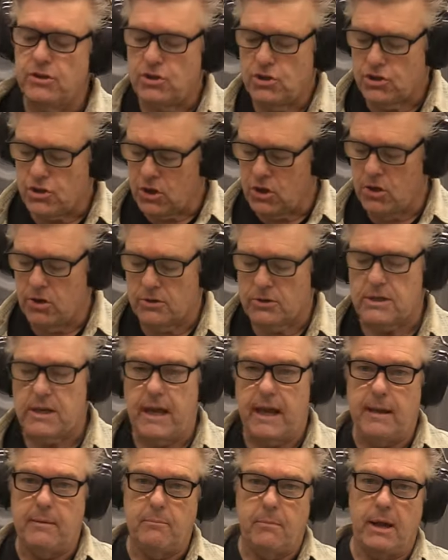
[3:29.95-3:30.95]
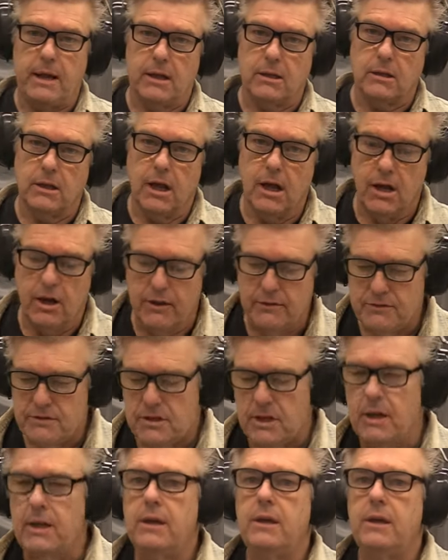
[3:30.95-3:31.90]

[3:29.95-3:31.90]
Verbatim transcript: shirt and my gloves